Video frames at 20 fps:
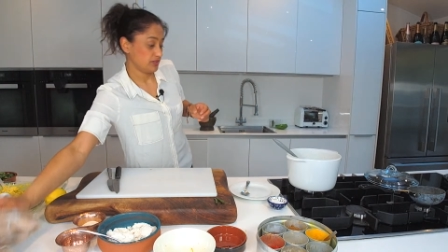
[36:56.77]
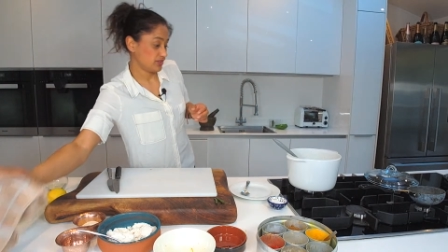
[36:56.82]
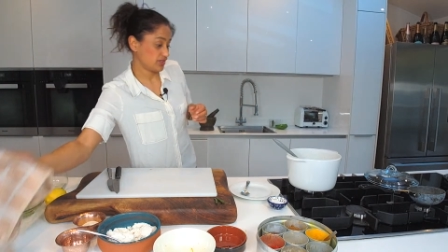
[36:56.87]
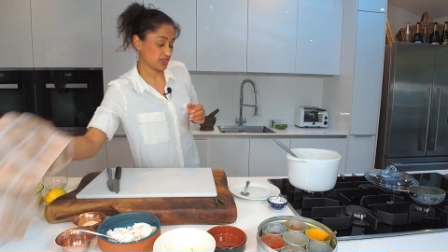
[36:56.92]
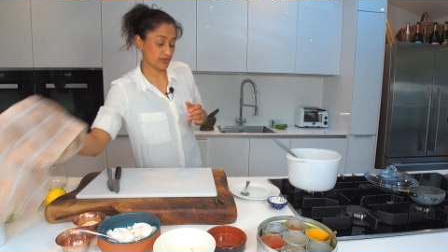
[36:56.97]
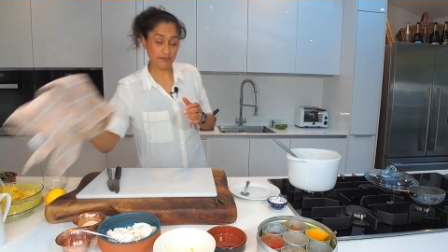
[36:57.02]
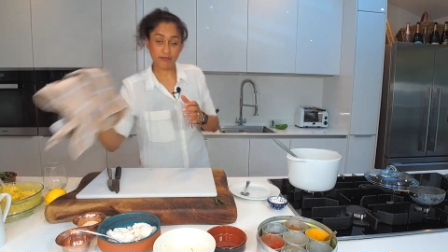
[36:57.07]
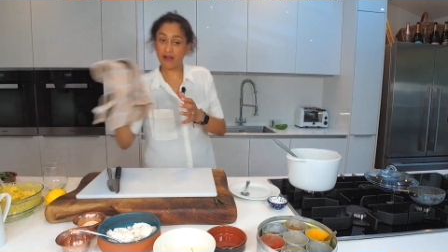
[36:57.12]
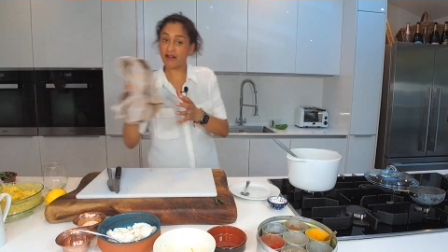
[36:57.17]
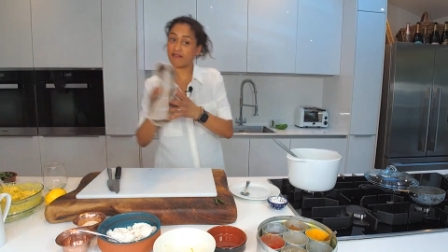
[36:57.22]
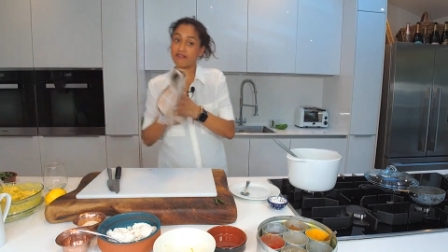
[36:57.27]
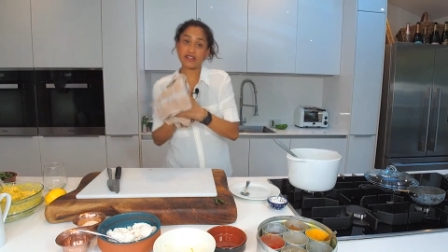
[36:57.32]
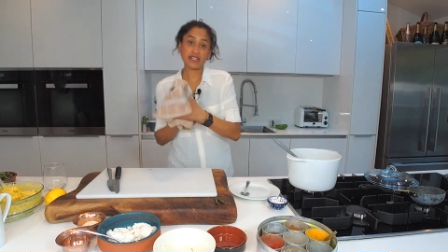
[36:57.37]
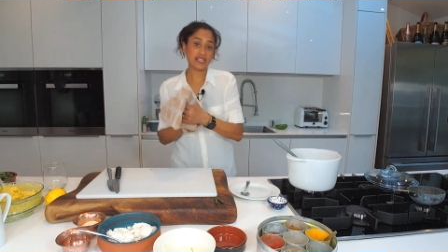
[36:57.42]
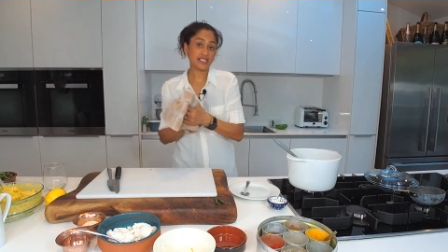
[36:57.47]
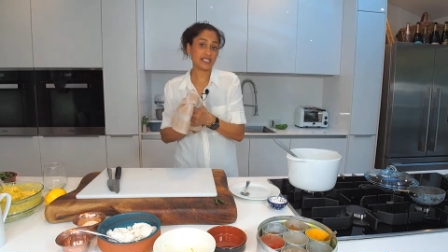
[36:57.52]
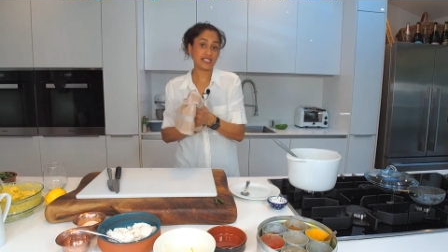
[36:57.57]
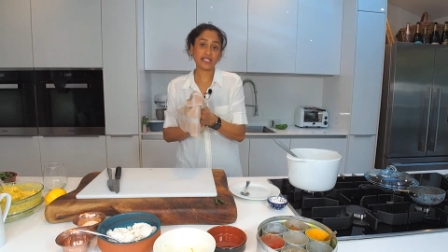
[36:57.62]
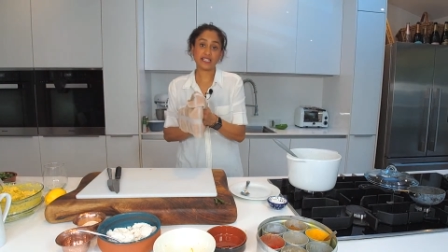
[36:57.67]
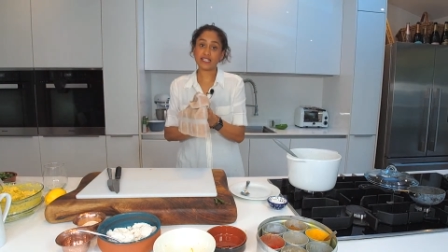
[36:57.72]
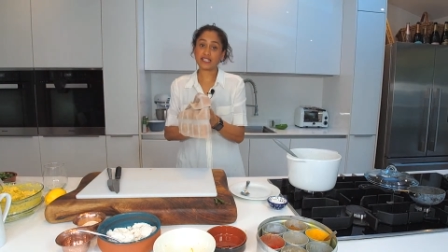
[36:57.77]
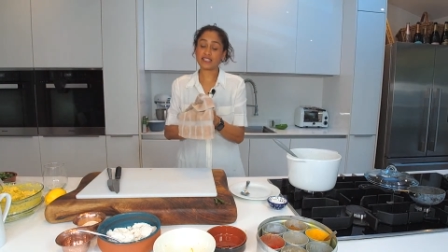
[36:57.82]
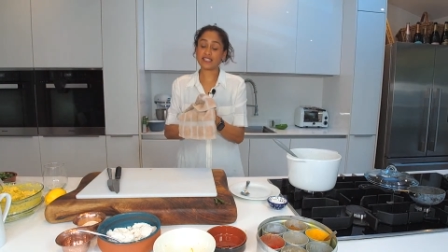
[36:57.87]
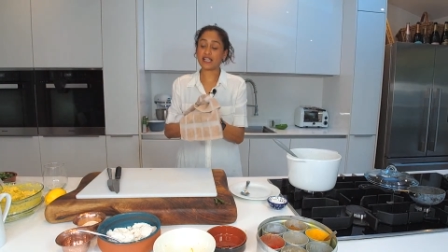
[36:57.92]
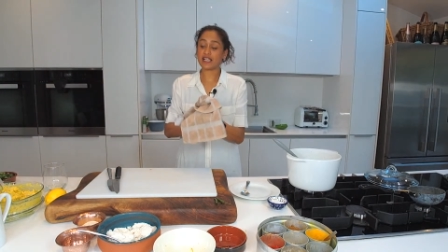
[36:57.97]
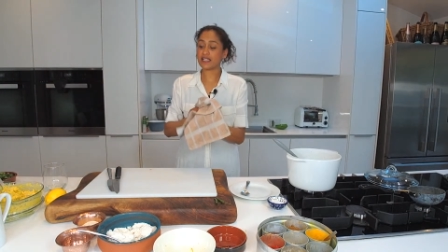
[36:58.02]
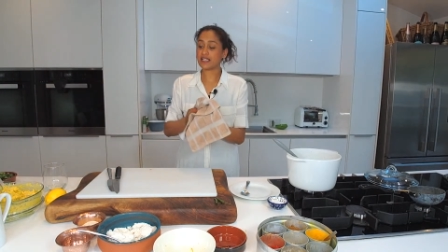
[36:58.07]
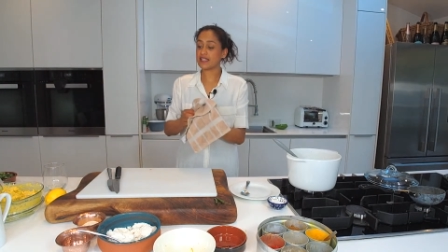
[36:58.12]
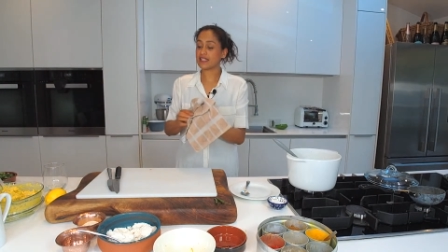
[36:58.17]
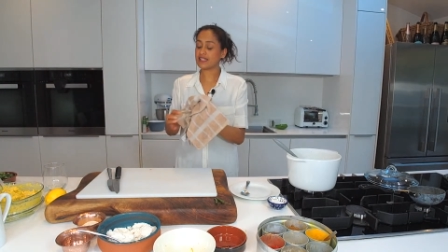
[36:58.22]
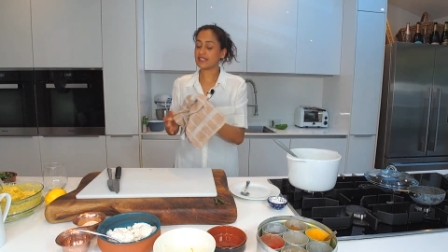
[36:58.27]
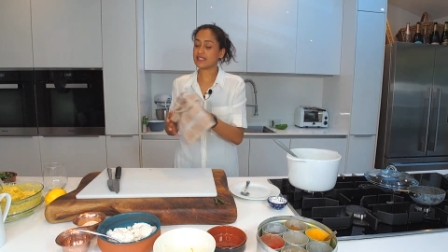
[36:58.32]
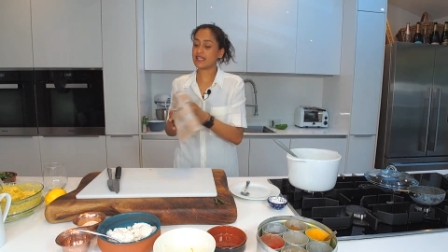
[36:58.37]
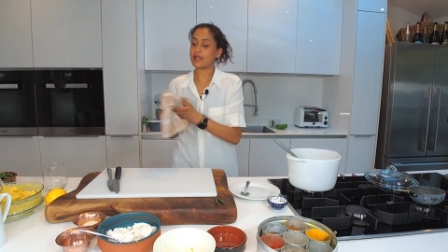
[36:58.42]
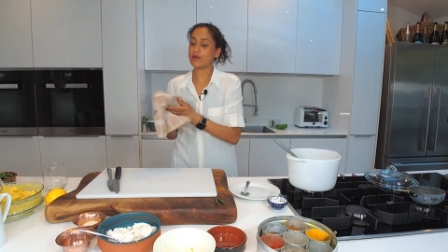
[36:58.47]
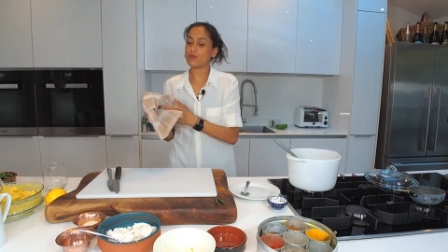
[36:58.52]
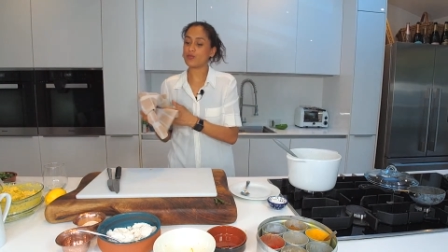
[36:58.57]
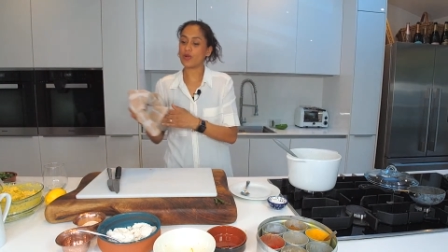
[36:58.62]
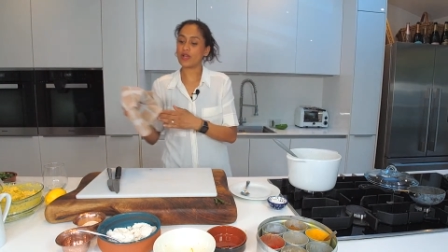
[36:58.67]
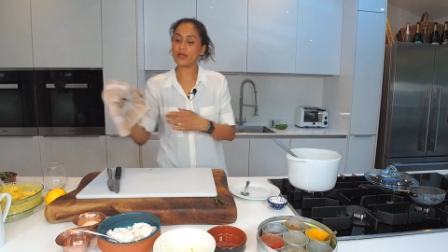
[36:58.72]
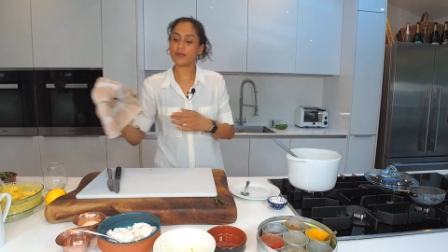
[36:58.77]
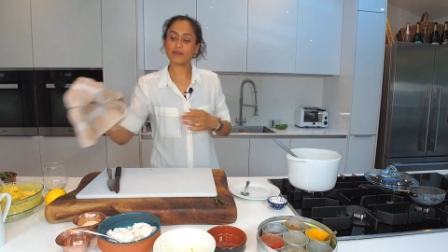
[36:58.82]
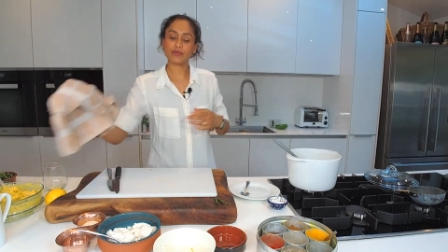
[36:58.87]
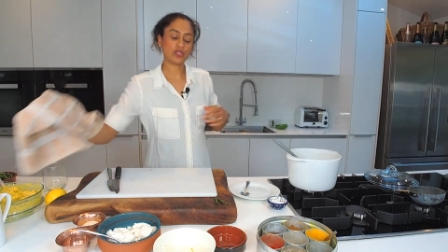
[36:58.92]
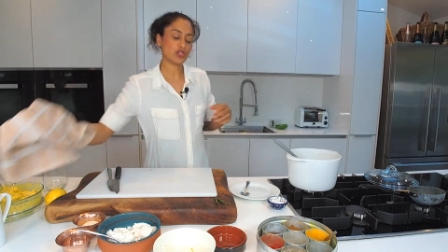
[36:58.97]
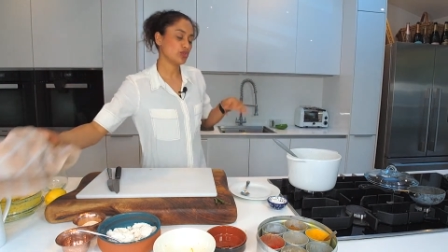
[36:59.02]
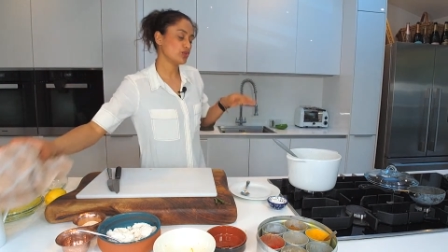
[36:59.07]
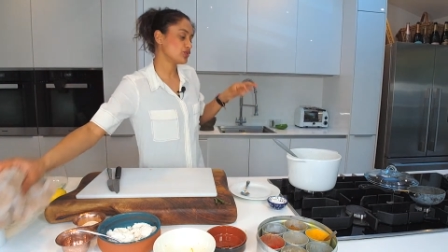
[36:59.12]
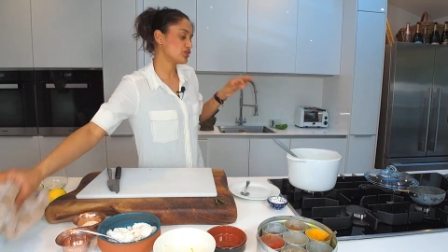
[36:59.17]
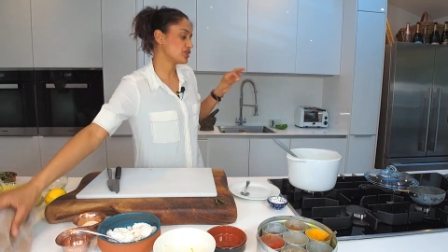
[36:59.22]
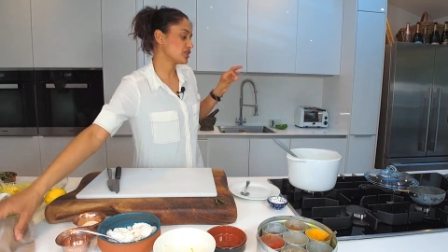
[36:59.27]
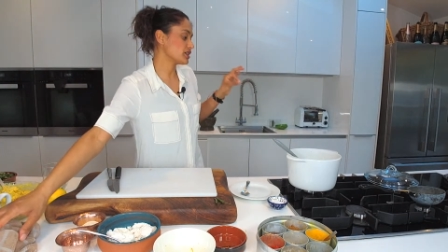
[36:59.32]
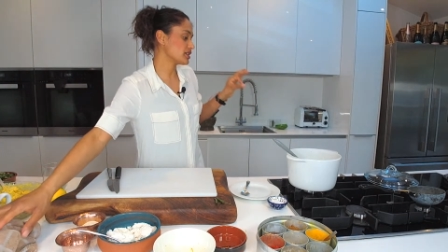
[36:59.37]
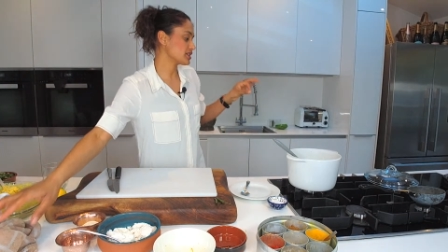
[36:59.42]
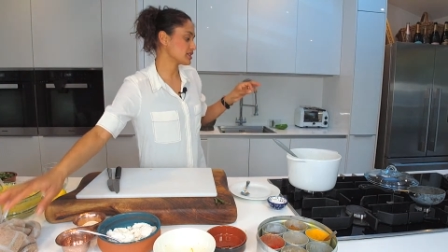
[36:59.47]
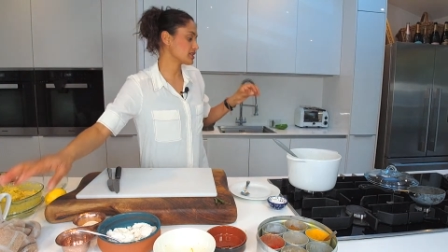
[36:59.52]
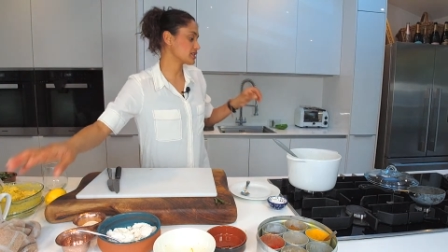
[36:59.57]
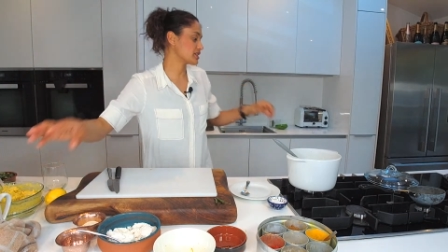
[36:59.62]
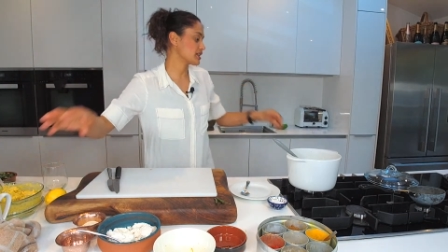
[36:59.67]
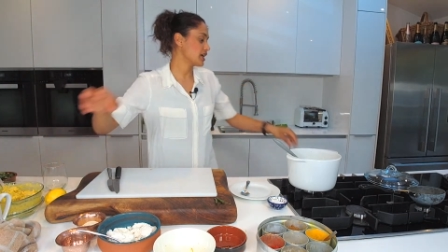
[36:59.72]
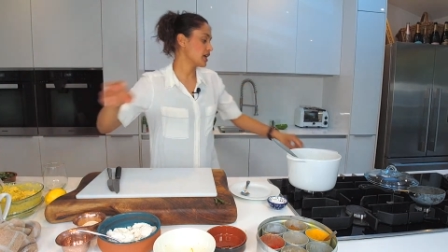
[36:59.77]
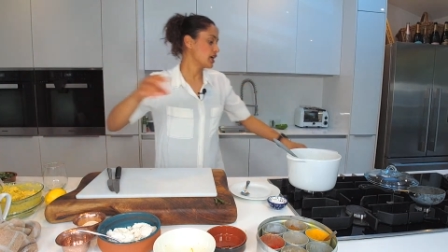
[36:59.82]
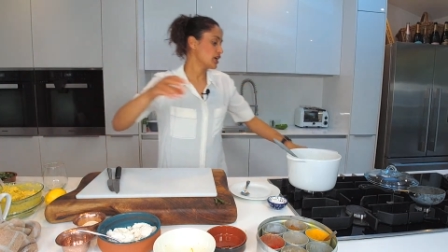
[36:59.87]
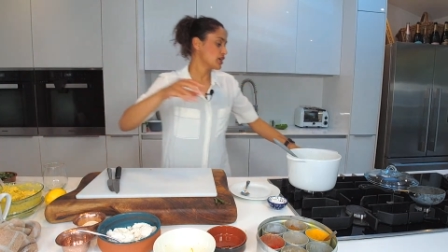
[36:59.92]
just marinate it in exactly the same way, but you just